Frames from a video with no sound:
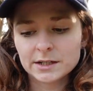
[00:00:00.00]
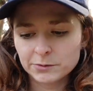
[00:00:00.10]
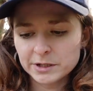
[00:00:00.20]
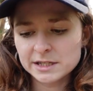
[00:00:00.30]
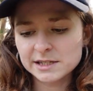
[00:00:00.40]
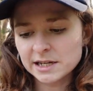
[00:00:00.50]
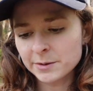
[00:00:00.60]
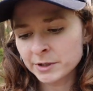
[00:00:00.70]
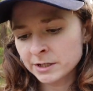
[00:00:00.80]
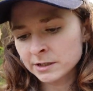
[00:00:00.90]
We had
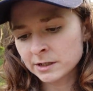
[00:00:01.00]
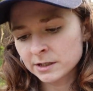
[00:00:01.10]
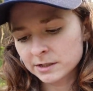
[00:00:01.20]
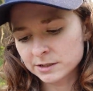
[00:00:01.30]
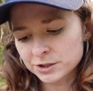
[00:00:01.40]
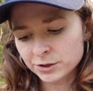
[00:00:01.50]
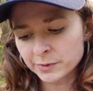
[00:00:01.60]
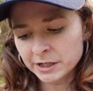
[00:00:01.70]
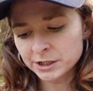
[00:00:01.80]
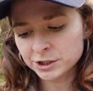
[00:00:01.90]
salmon,
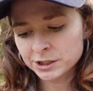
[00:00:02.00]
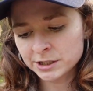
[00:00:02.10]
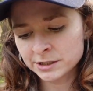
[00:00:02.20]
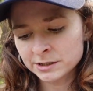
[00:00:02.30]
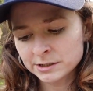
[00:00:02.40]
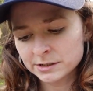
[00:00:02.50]
determination.